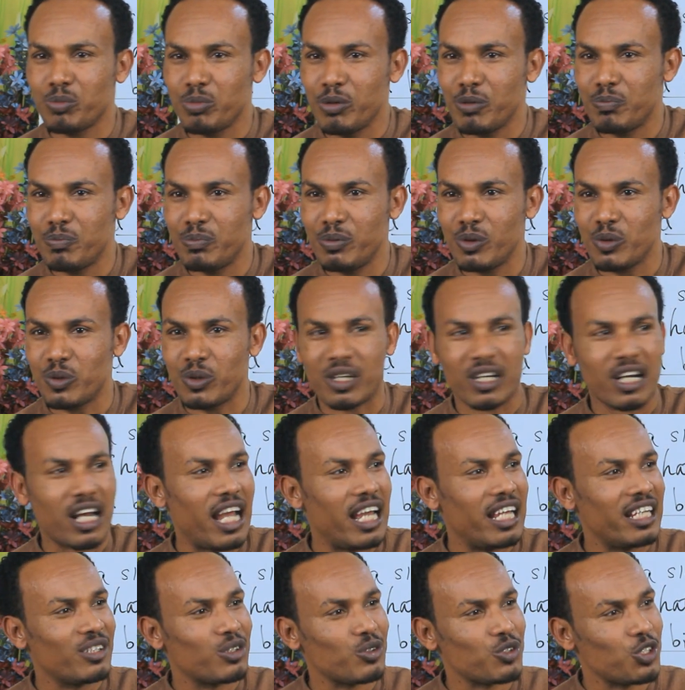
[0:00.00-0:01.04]
such people who
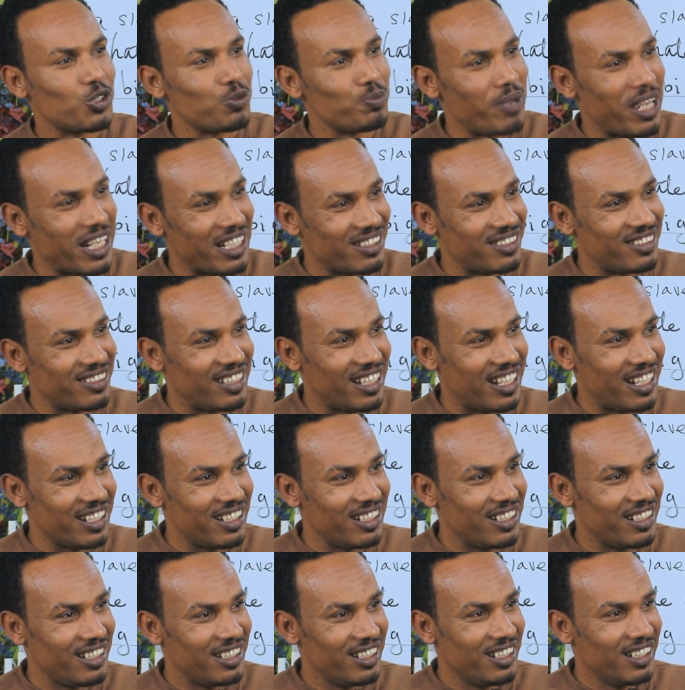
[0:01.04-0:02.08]
are highly respected, aren't